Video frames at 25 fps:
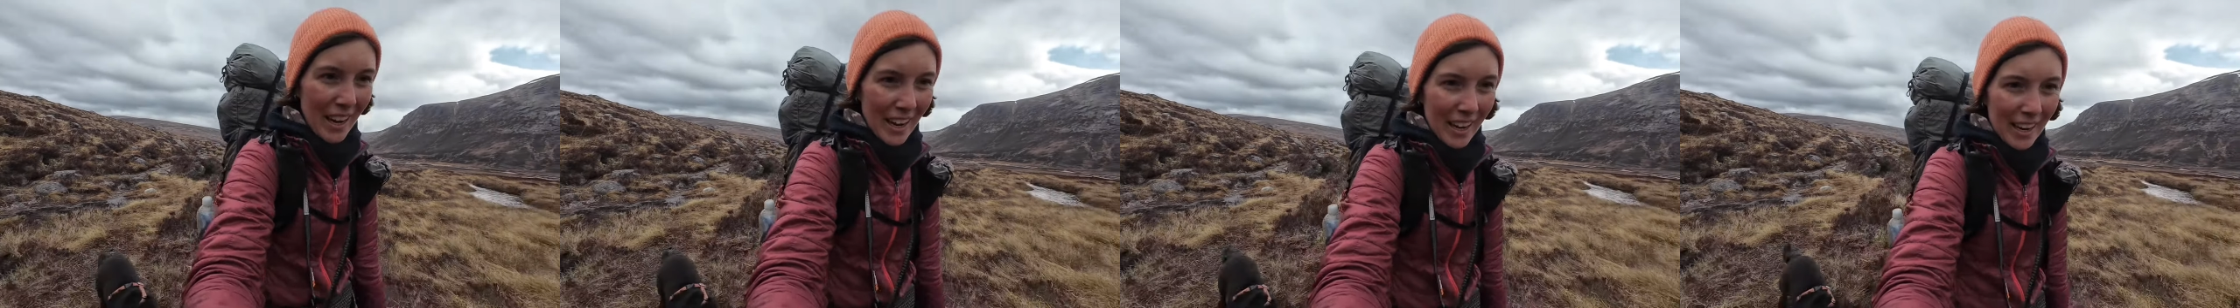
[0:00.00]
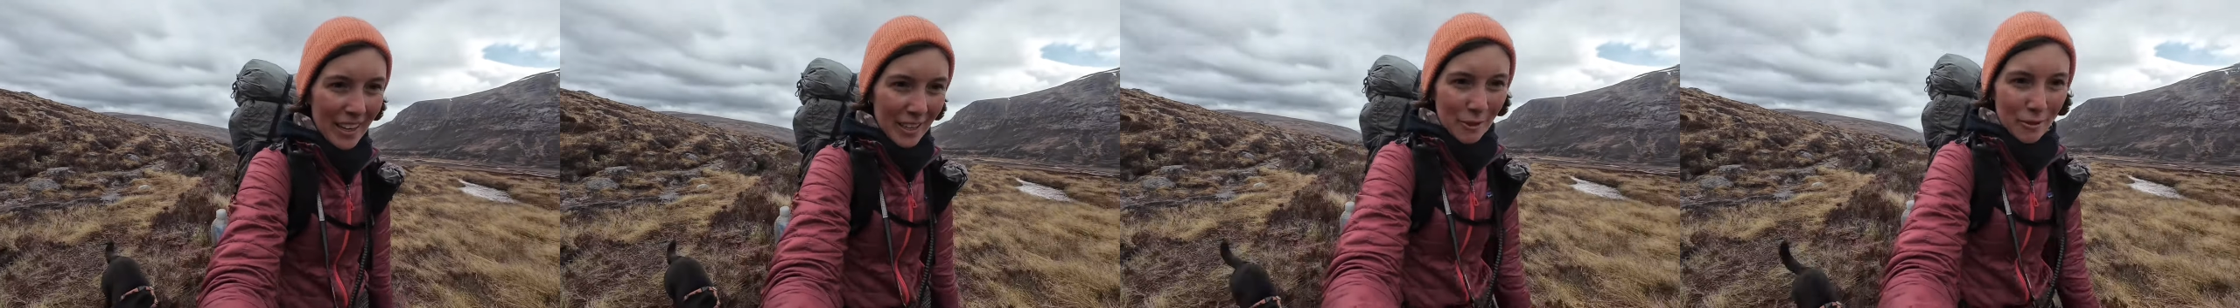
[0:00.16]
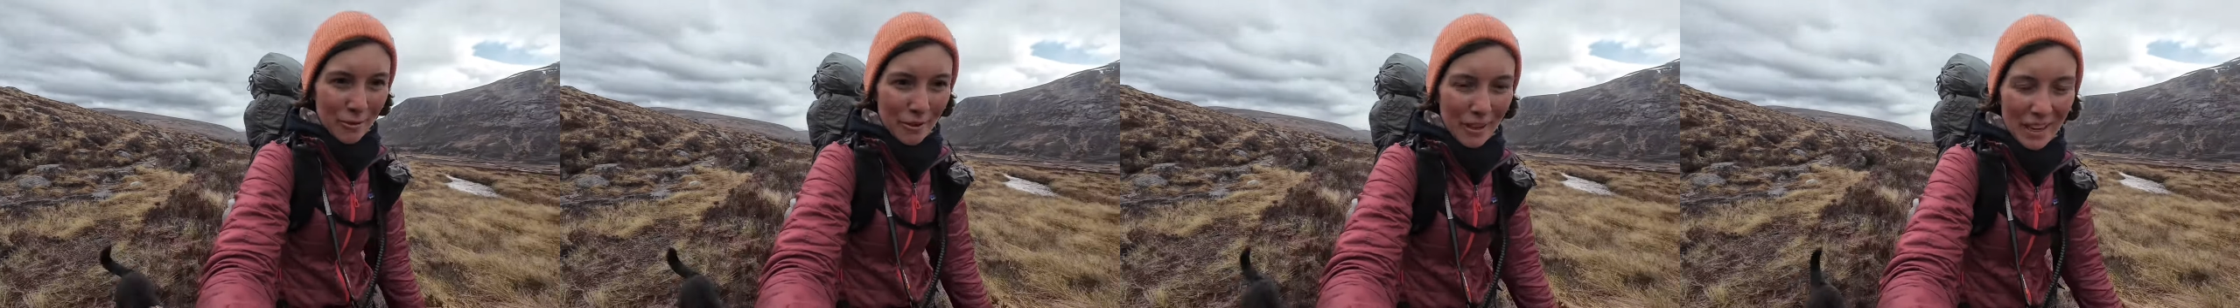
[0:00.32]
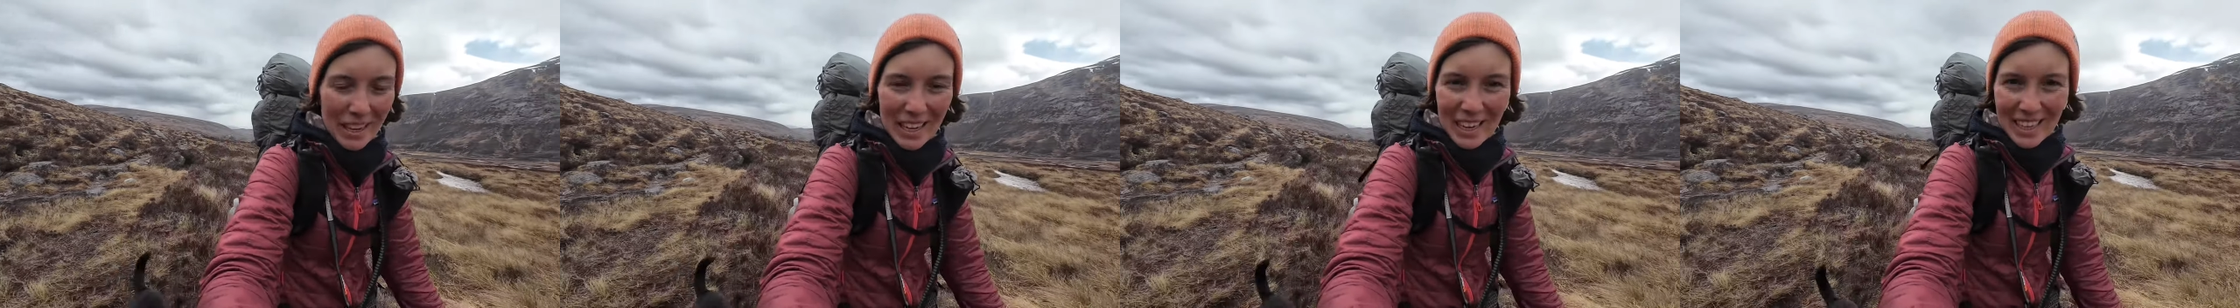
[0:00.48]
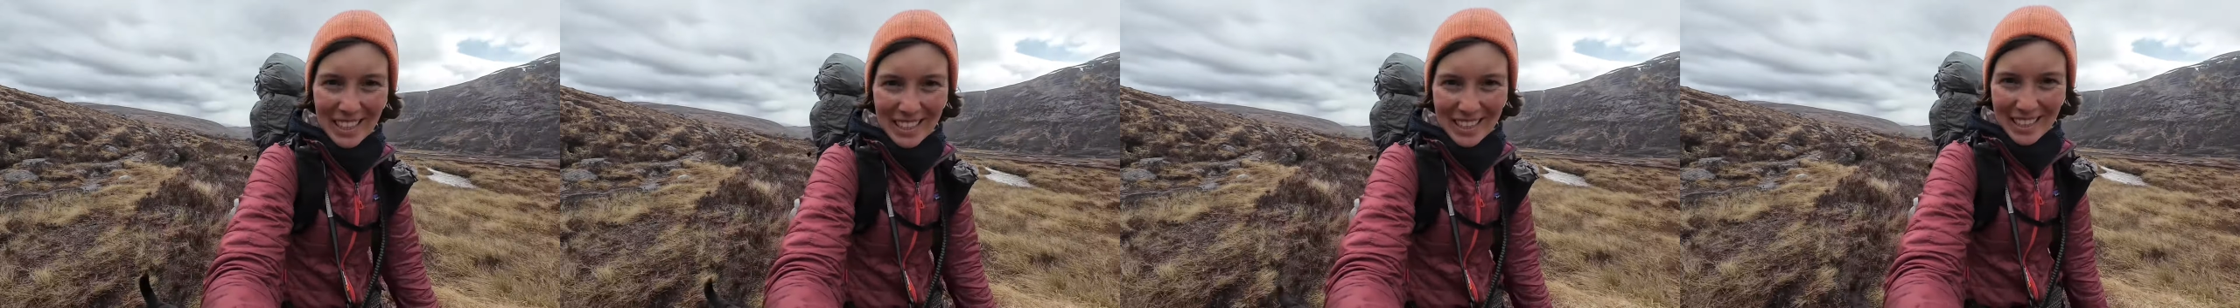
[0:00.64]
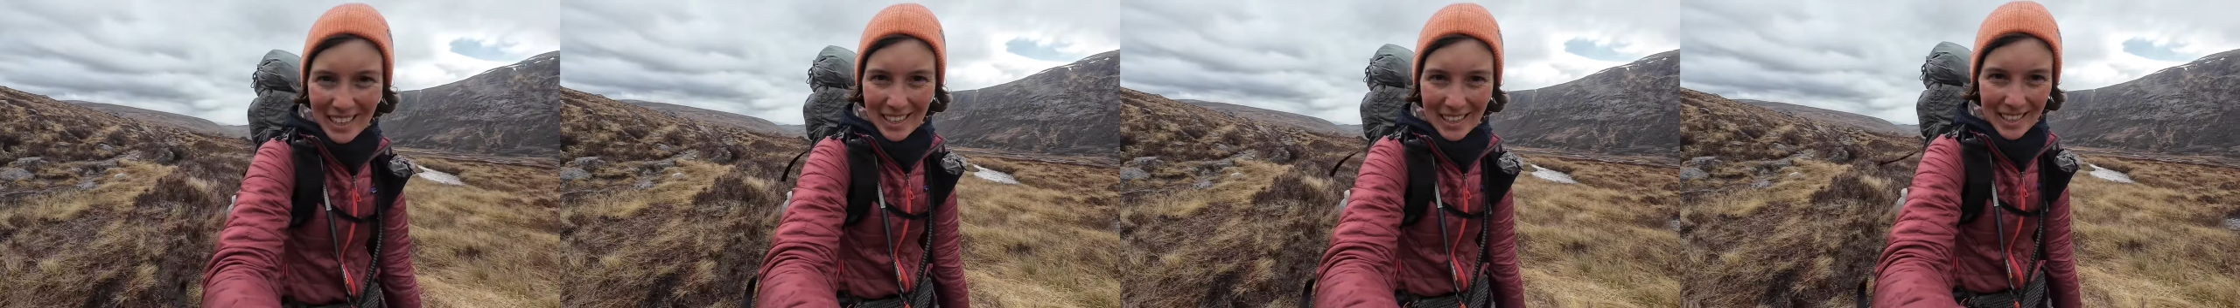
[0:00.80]
It really
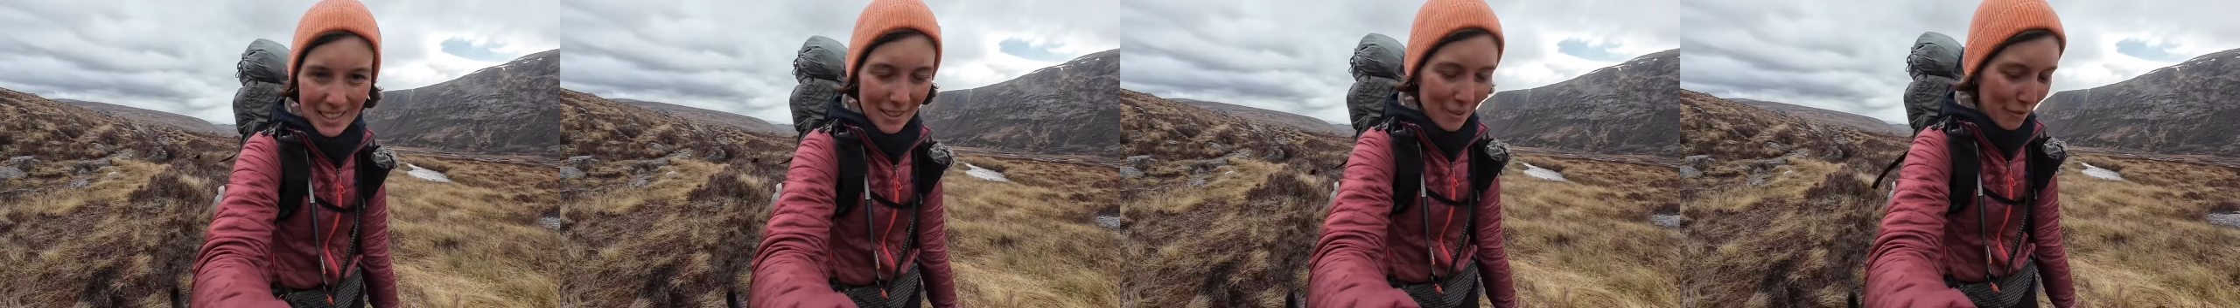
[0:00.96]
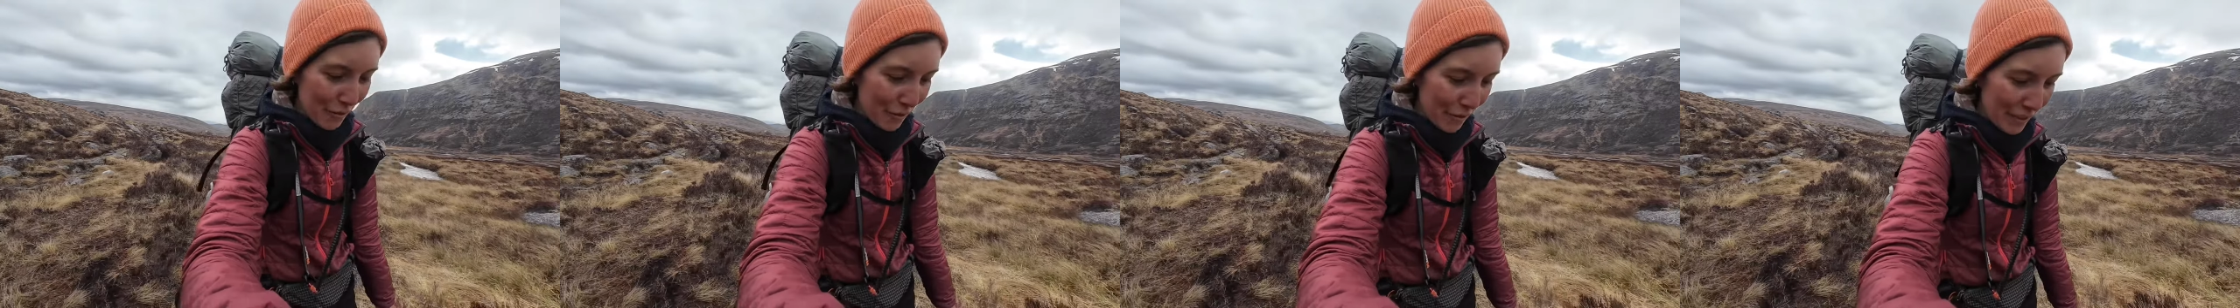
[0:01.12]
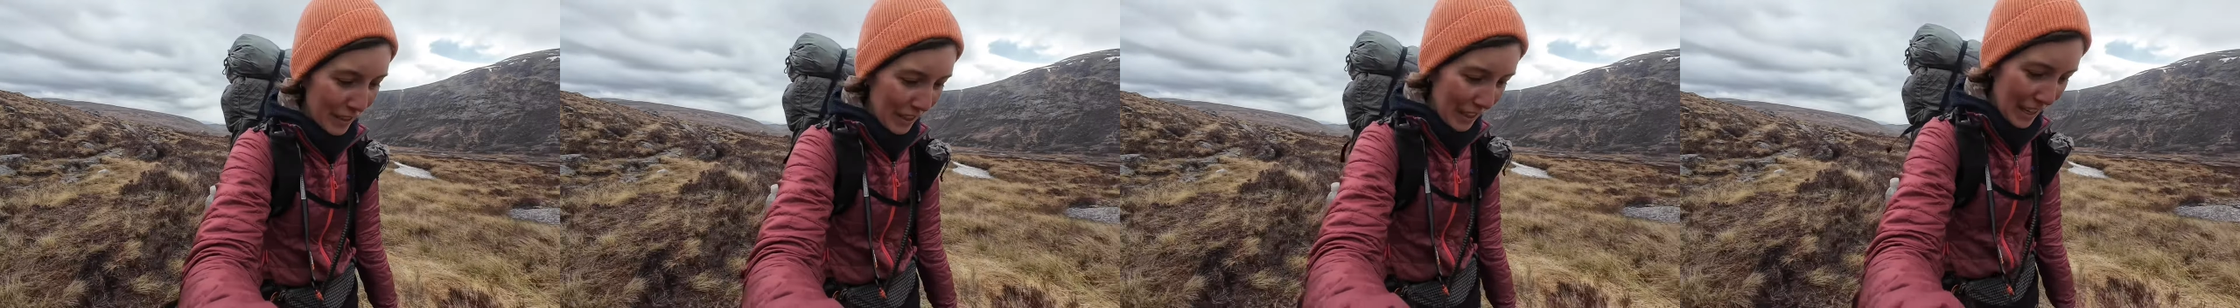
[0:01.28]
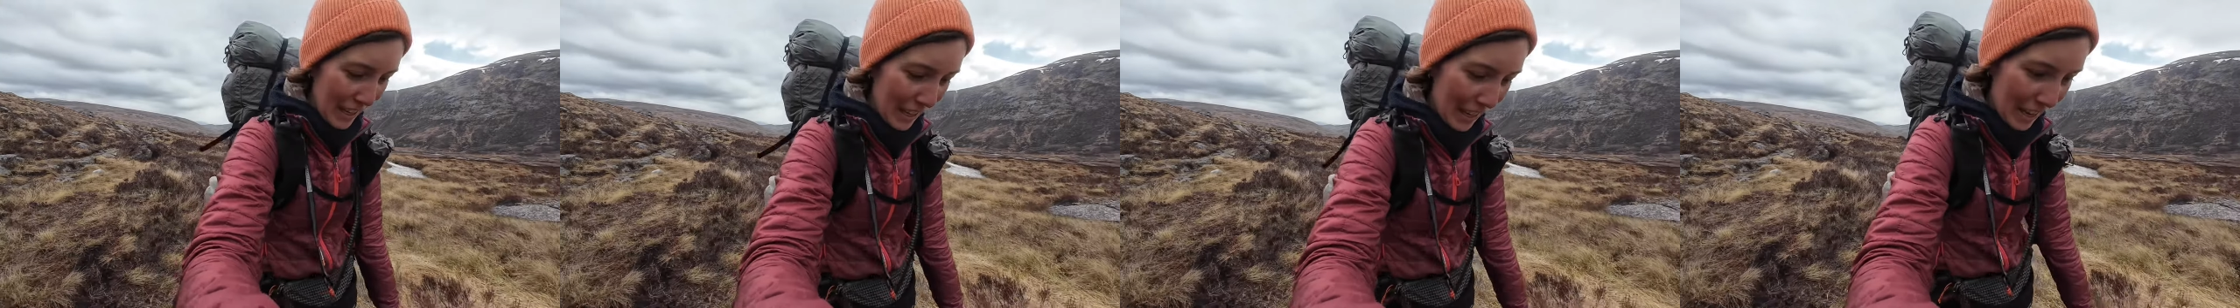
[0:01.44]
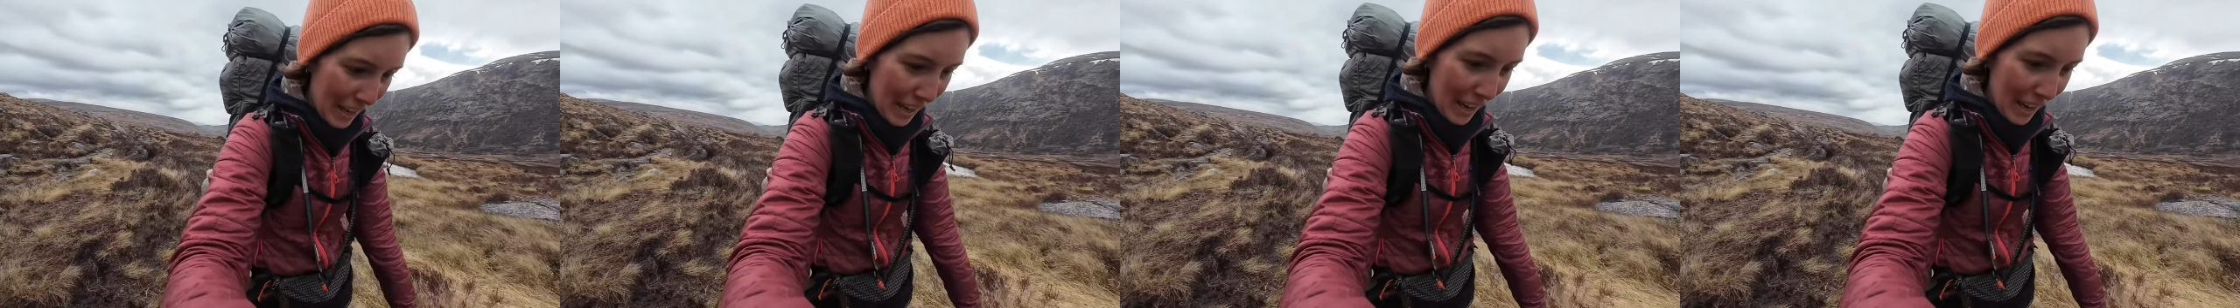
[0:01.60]
doesn't feel